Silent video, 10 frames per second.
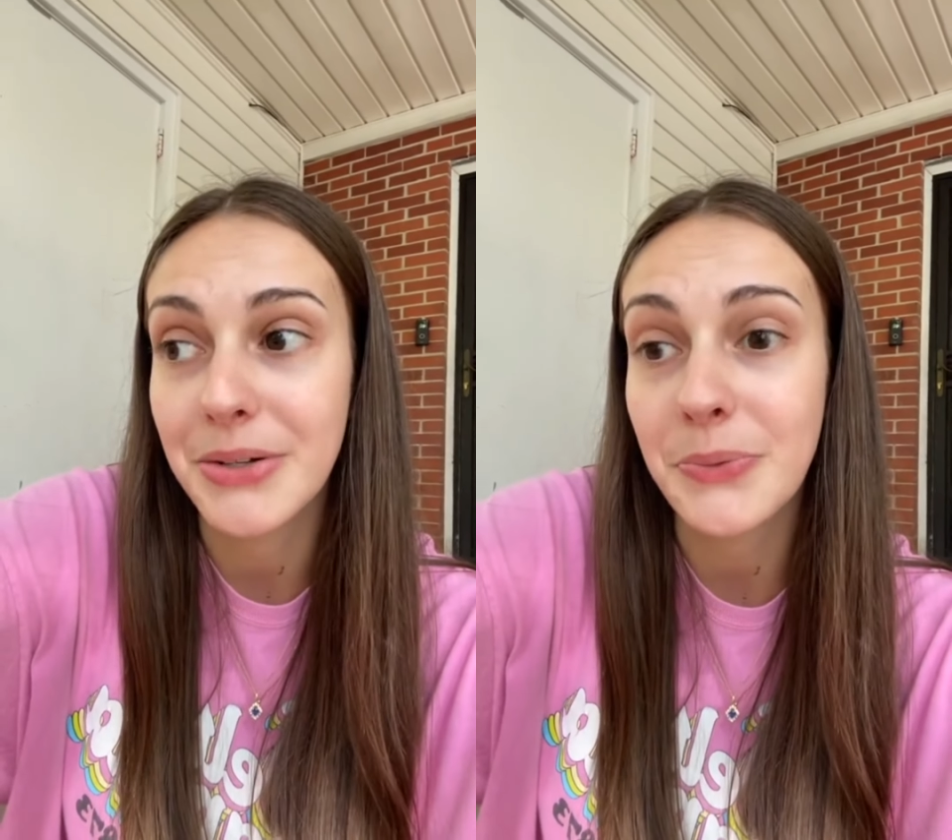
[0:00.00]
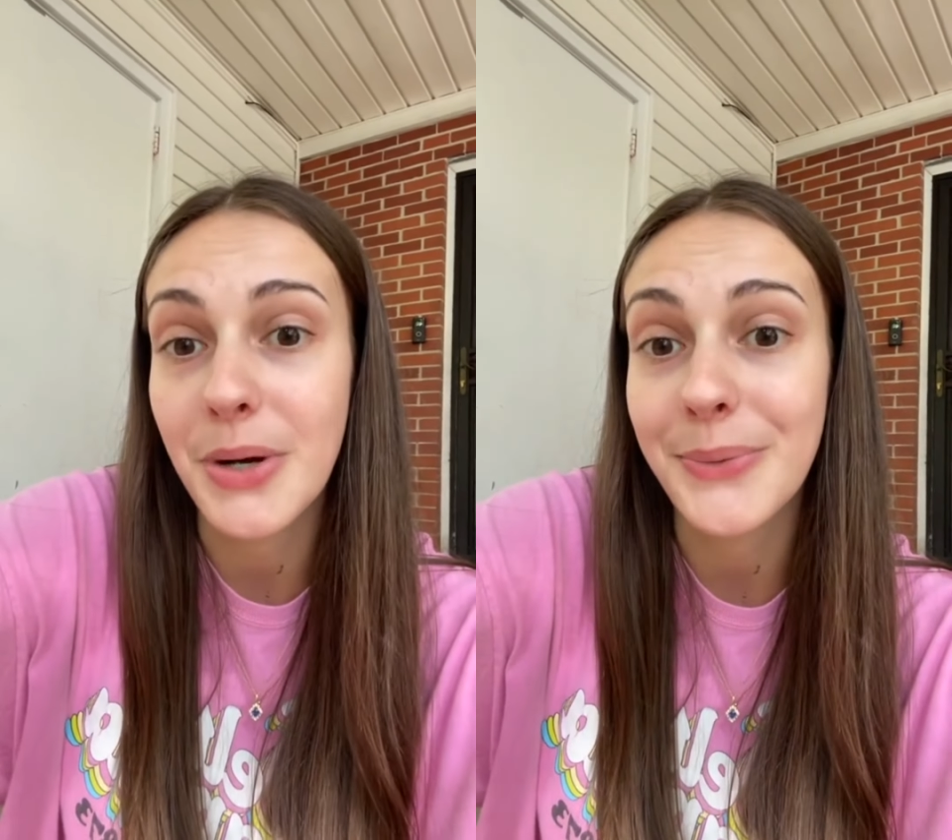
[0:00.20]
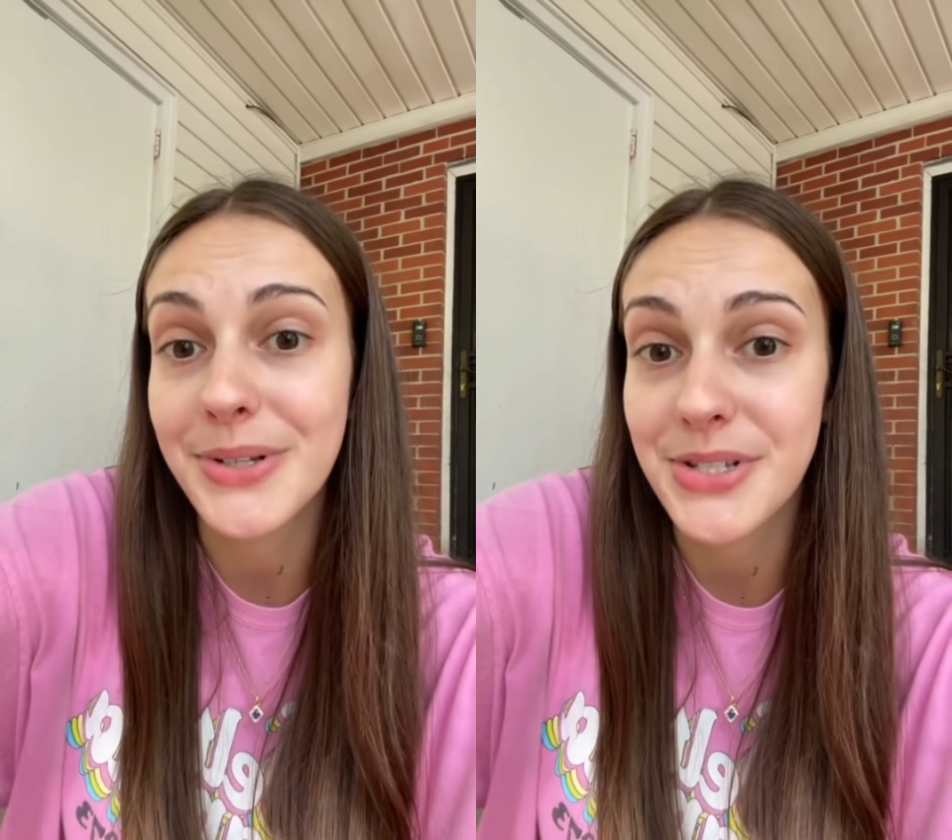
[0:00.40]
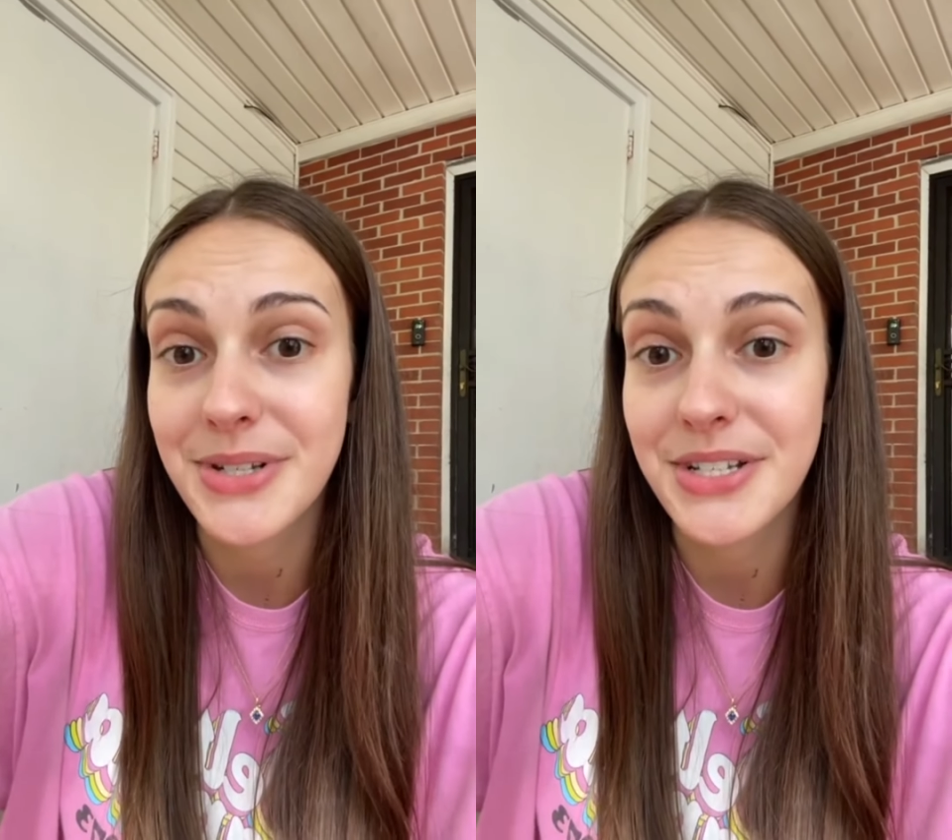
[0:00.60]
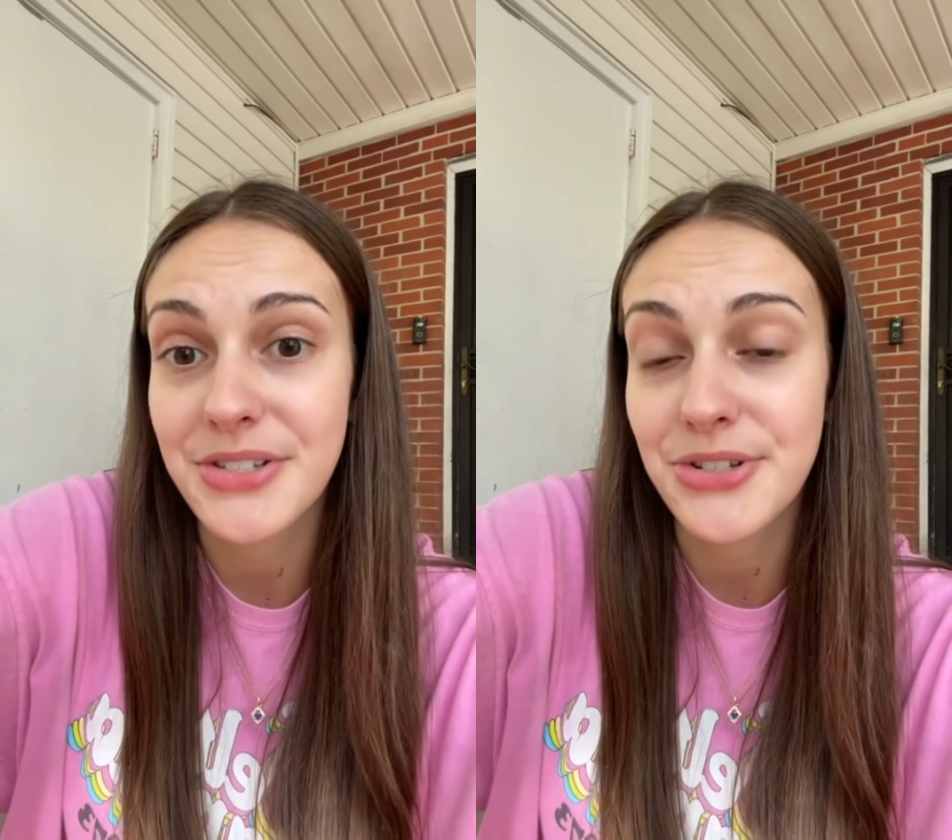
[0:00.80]
what we're
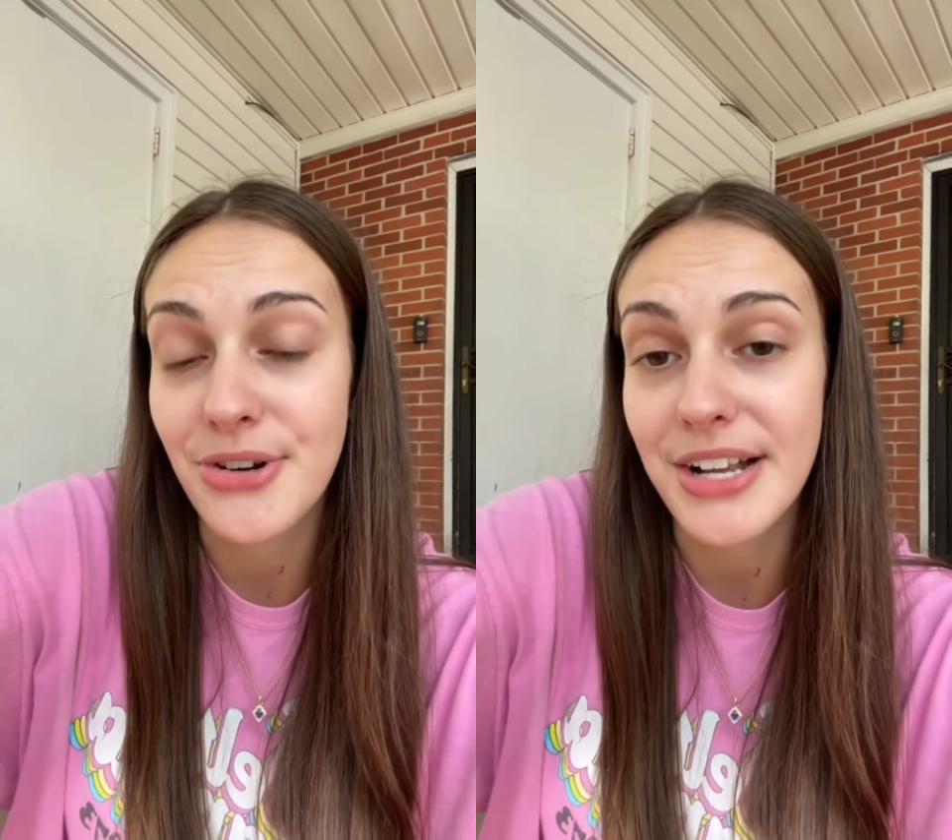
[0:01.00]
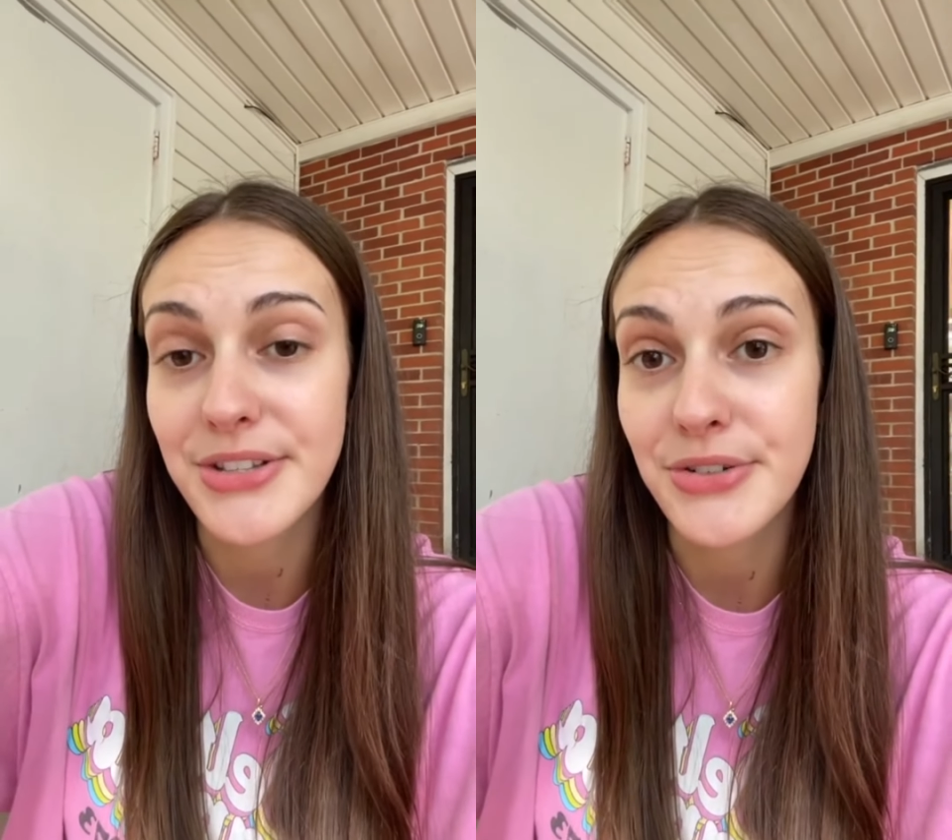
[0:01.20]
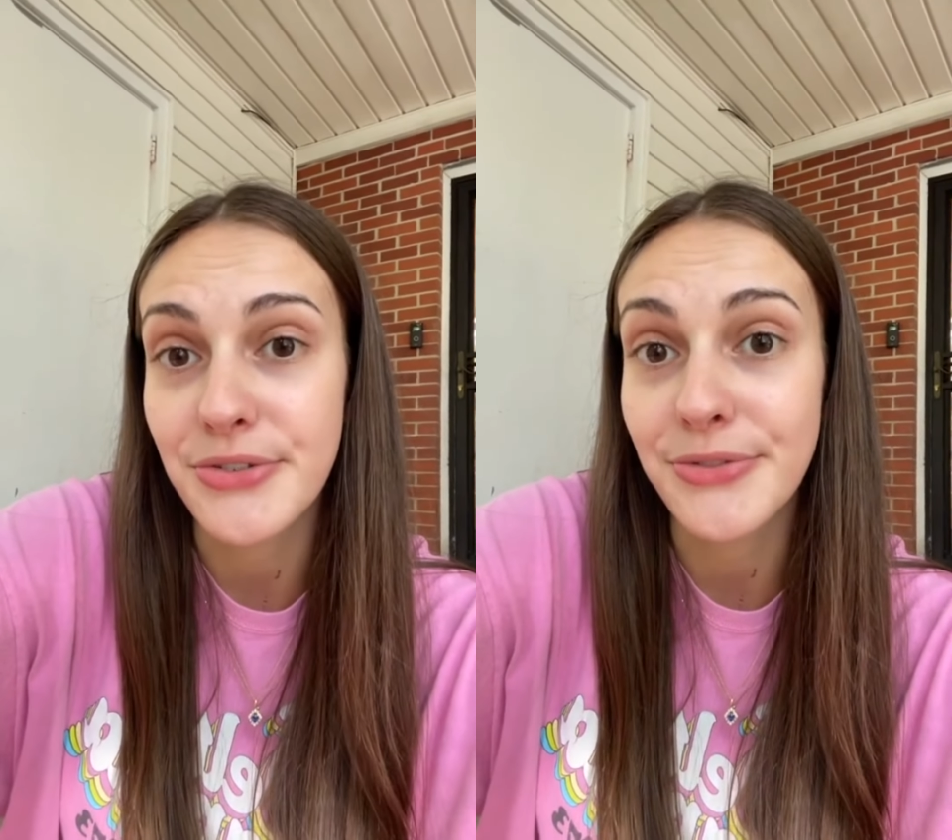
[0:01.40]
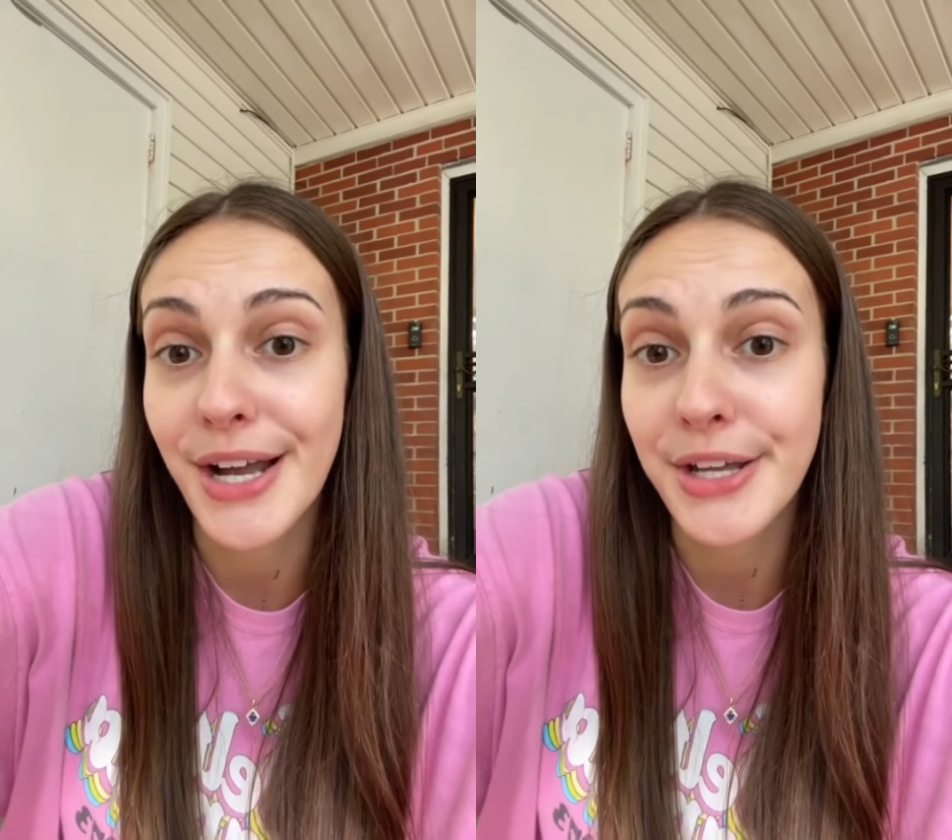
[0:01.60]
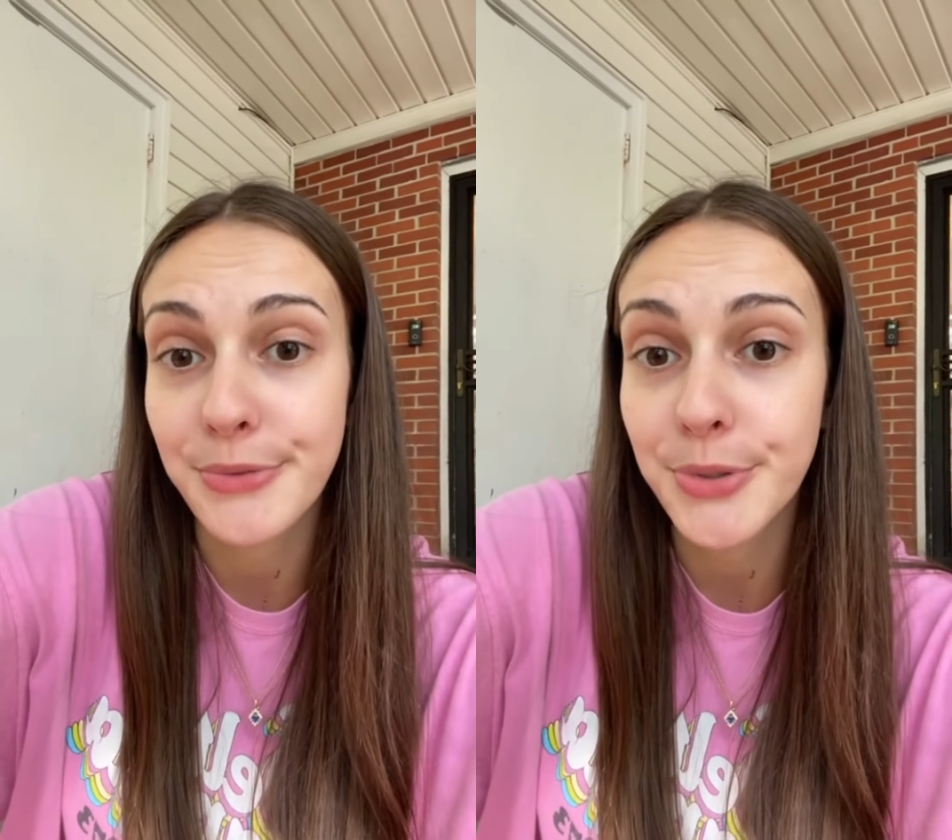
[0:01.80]
doing to try to
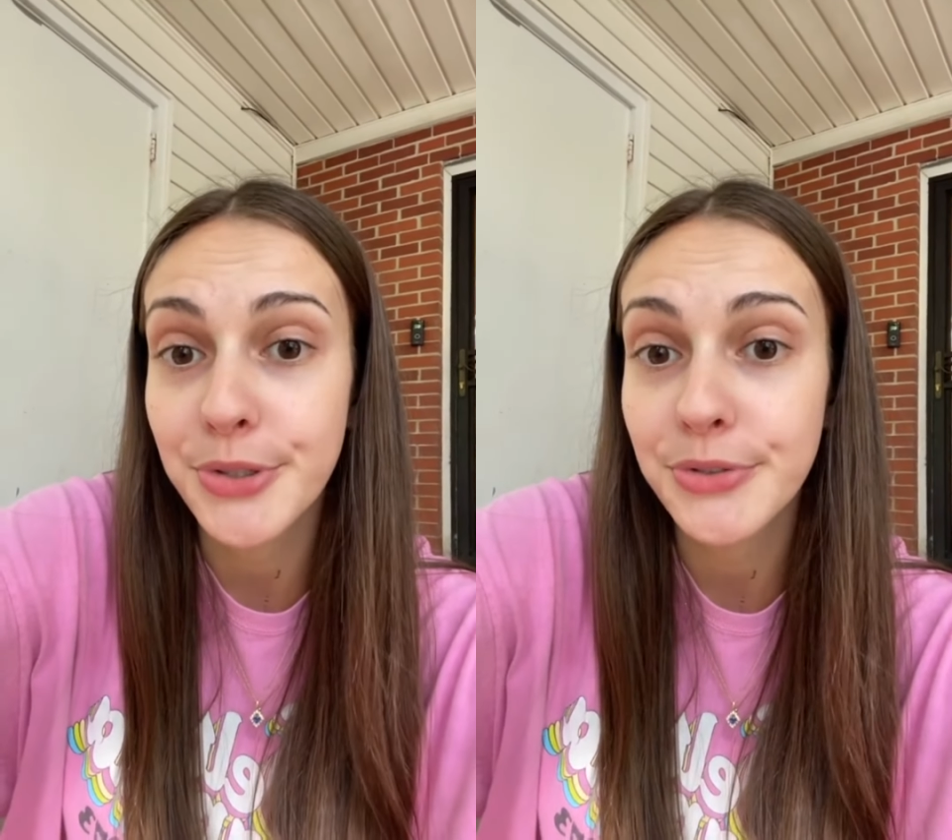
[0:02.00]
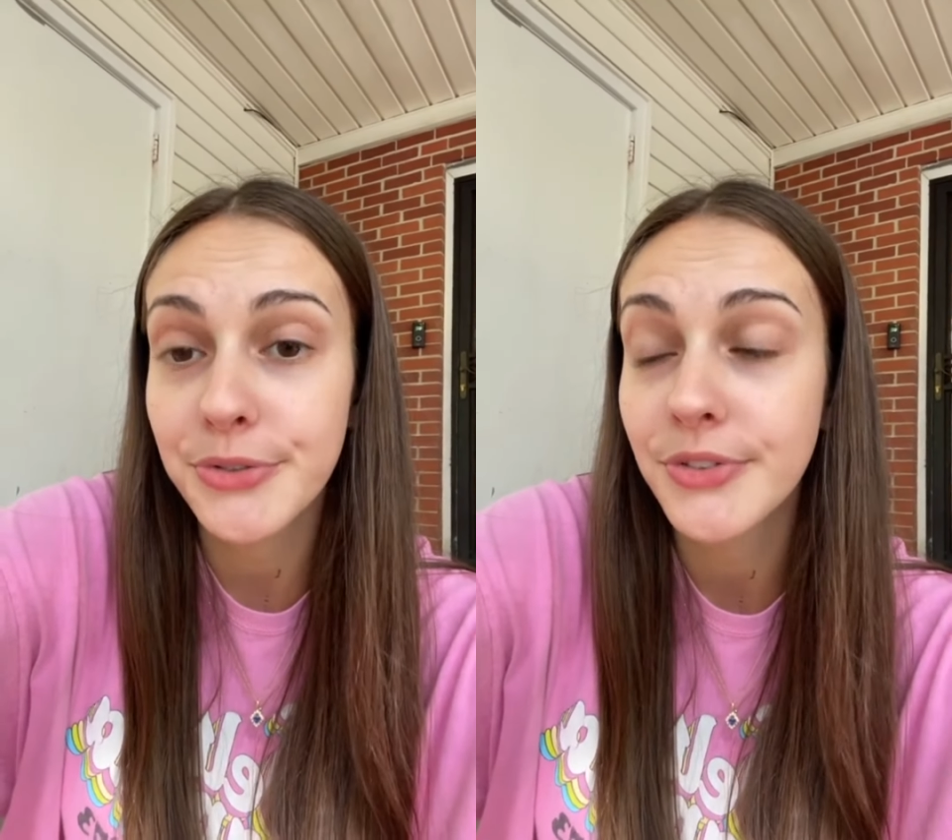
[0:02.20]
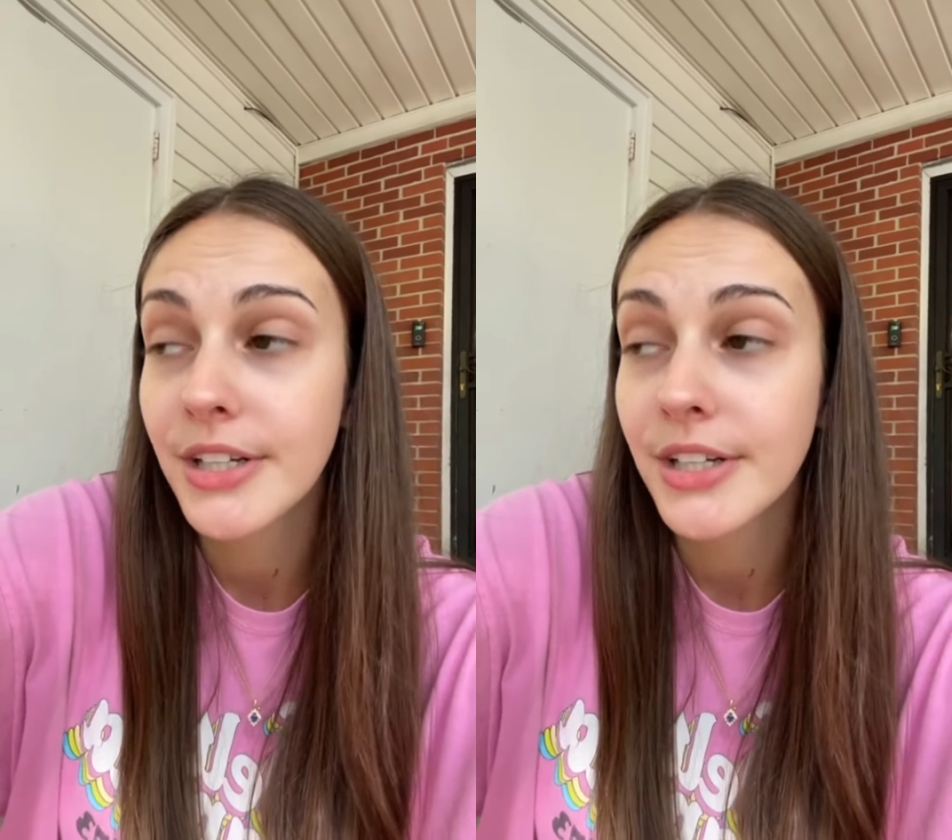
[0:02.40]
find Roof.